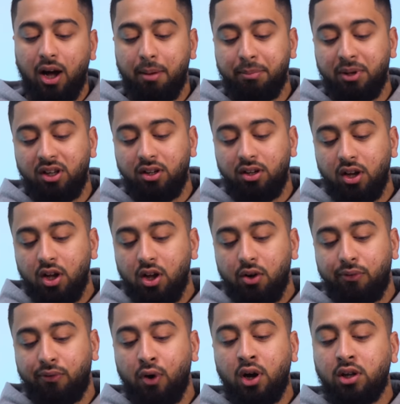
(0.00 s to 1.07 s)
I mean,
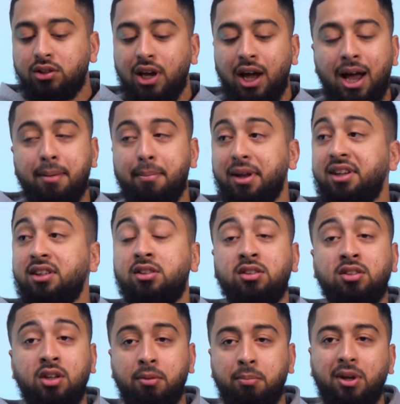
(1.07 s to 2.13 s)
throughout time, and this is
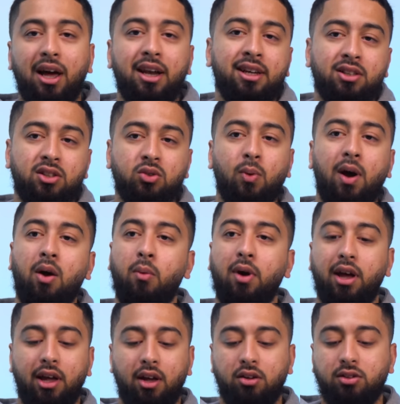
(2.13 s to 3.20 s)
going to be, and this is why we're
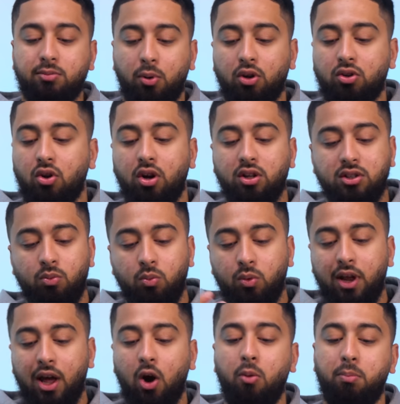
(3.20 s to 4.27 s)
here on this podcast and we want
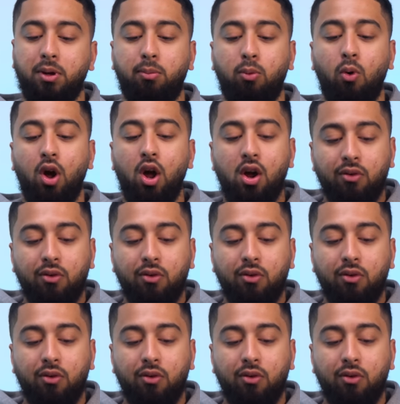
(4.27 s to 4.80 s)
to help people.